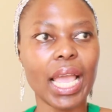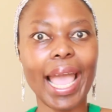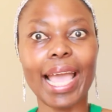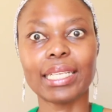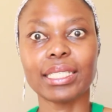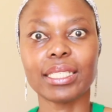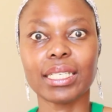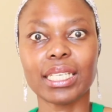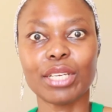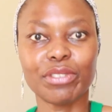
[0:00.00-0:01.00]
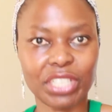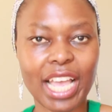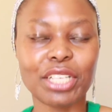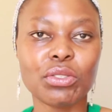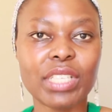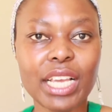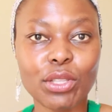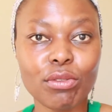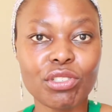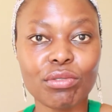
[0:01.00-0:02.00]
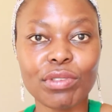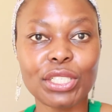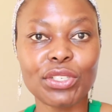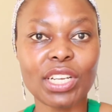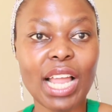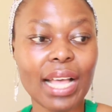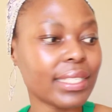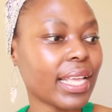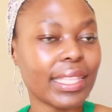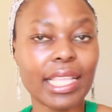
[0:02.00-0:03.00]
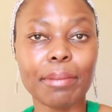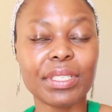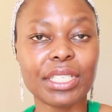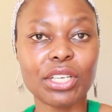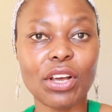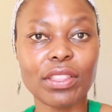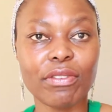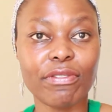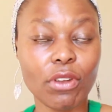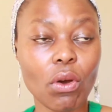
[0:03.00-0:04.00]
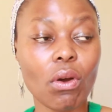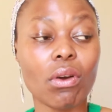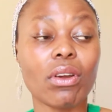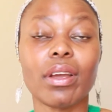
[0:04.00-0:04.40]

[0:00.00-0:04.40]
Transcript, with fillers: And if she had to take those children to class and them sitting on the floor